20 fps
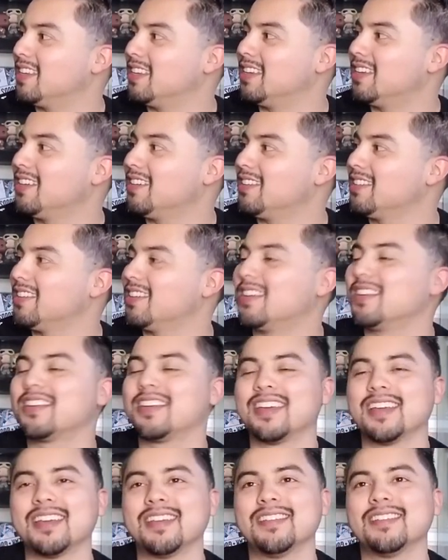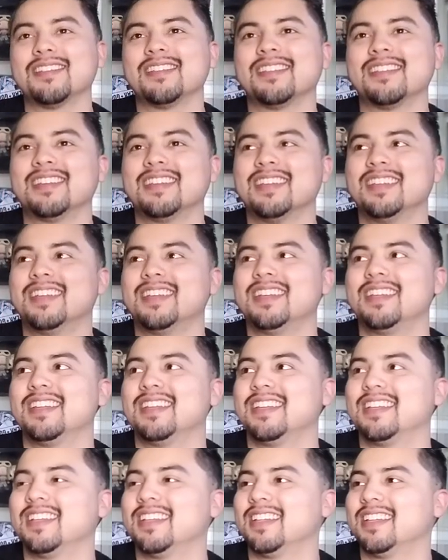
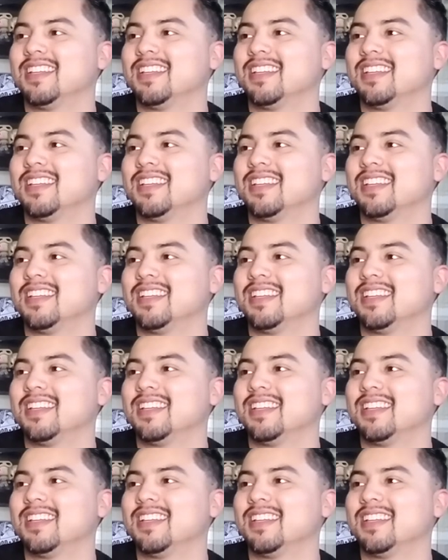[no speech]